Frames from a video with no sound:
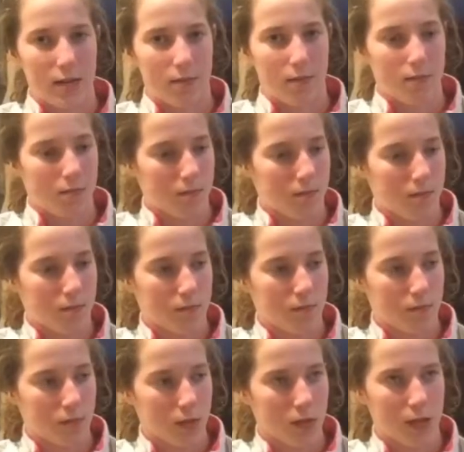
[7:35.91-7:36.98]
time,
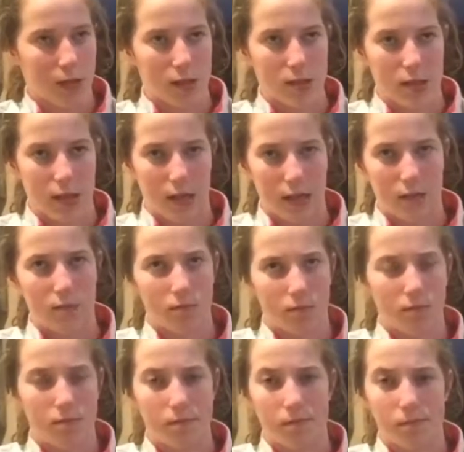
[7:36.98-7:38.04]
like the
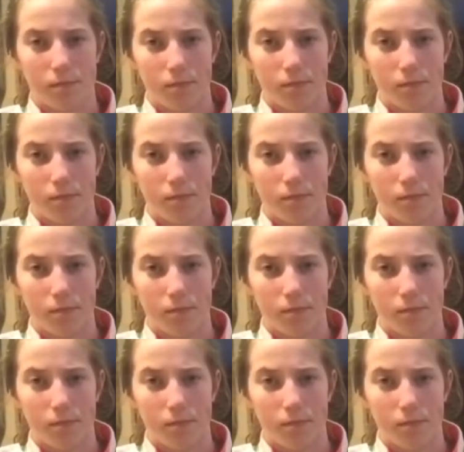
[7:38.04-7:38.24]
second